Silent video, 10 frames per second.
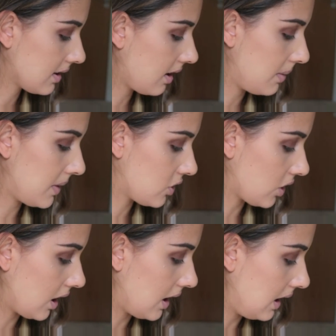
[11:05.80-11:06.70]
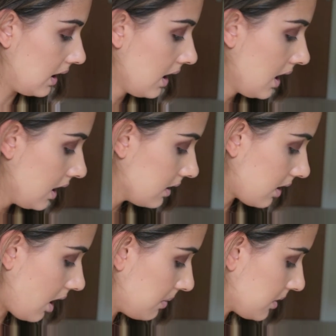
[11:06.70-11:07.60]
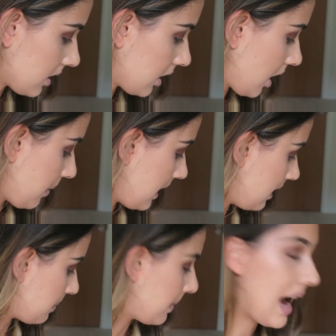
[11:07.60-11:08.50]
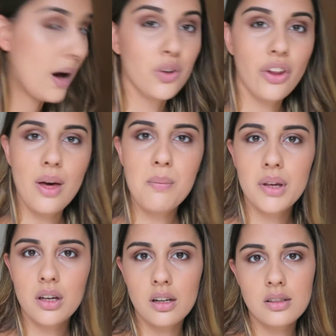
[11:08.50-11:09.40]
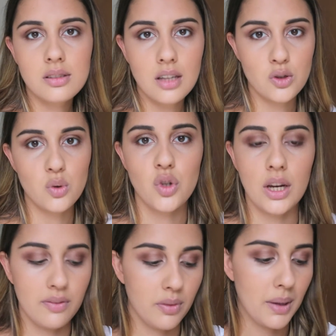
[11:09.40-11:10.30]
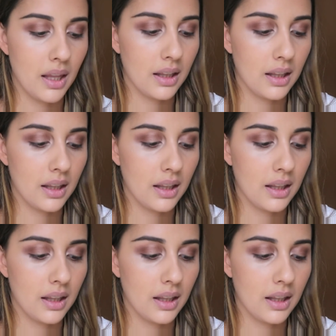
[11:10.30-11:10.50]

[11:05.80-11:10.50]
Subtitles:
a tiny bit shiny. So I'm just going to go in and powder them because they're too shiny for my